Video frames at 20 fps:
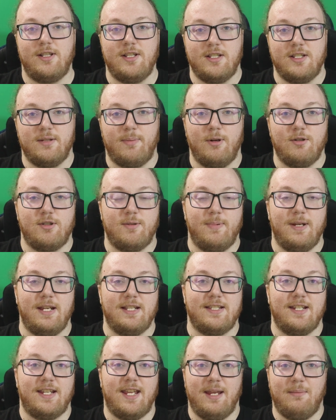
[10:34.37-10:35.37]
isn't supposed to be
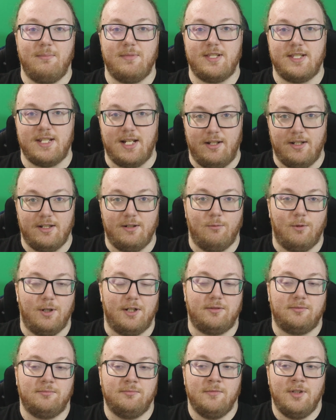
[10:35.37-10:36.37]
is the game selling
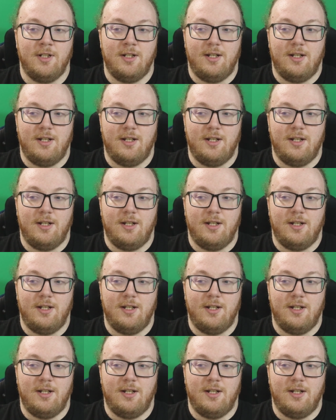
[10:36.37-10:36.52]
well.